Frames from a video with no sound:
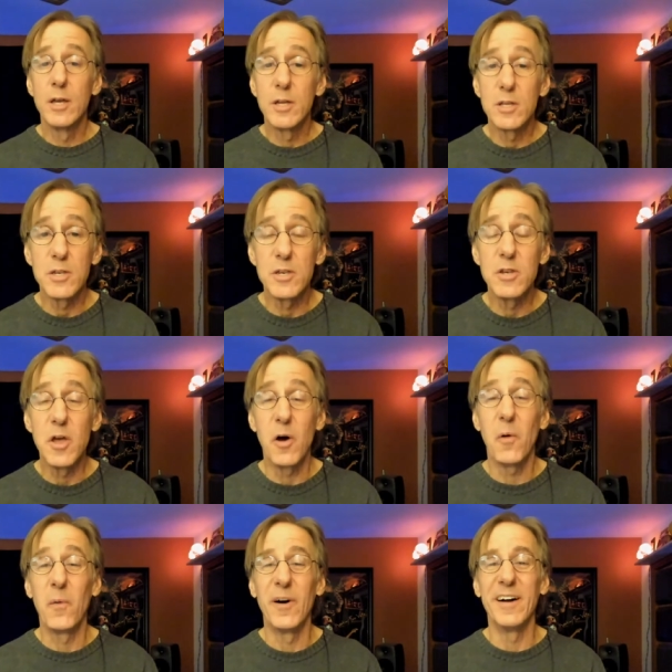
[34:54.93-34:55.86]

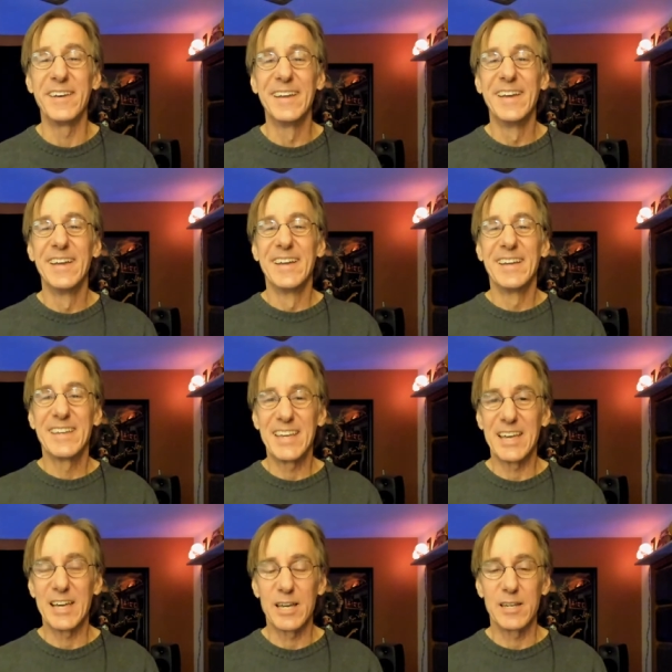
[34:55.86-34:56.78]
No one
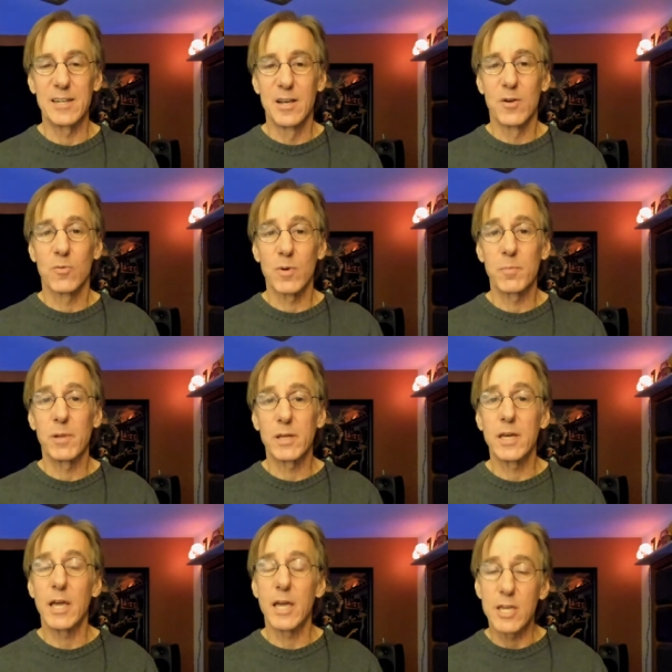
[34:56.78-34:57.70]
can
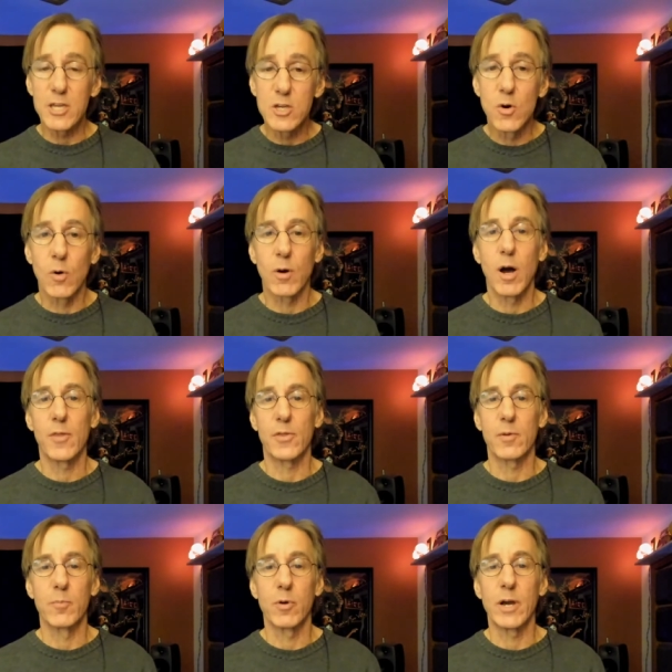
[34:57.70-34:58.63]
replicate your
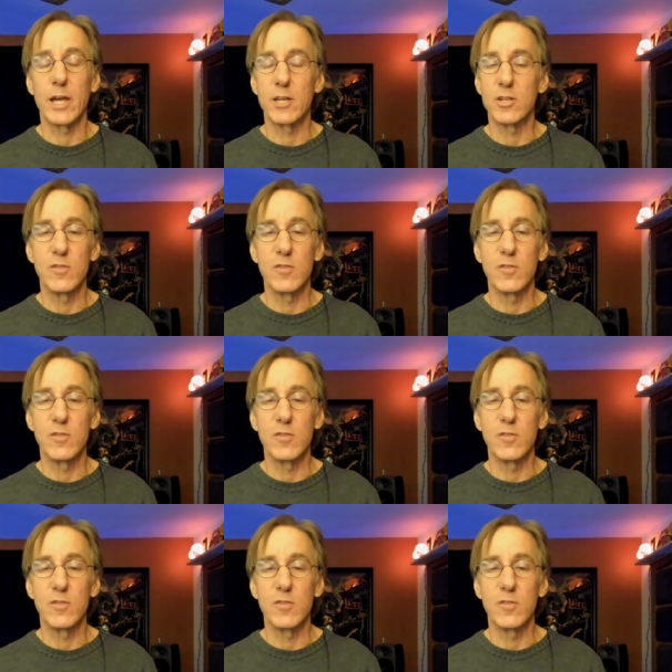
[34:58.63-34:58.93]
author brand.